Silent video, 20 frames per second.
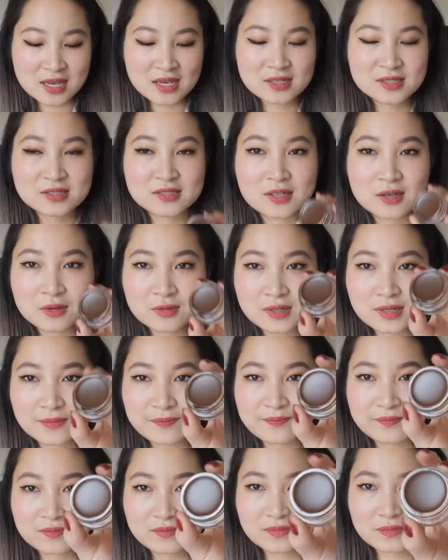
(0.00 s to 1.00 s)
So
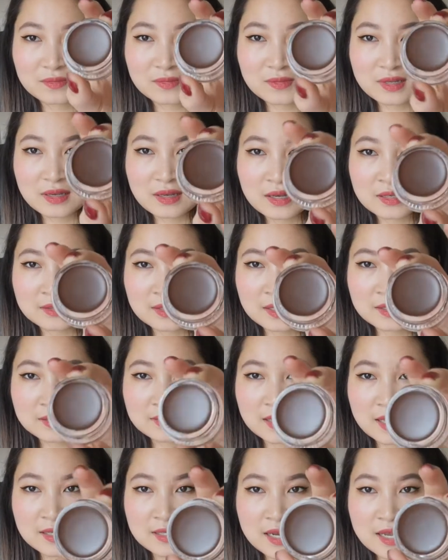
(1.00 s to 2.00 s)
as I
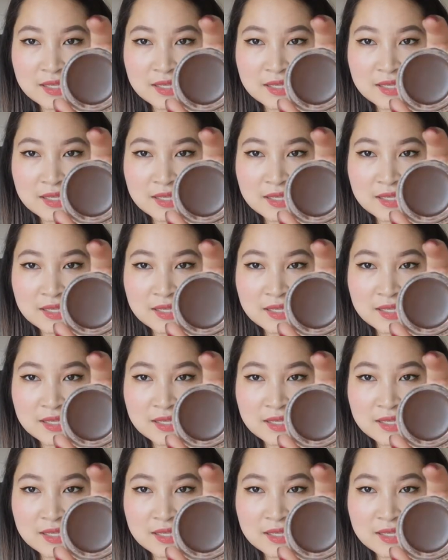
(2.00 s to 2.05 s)
said,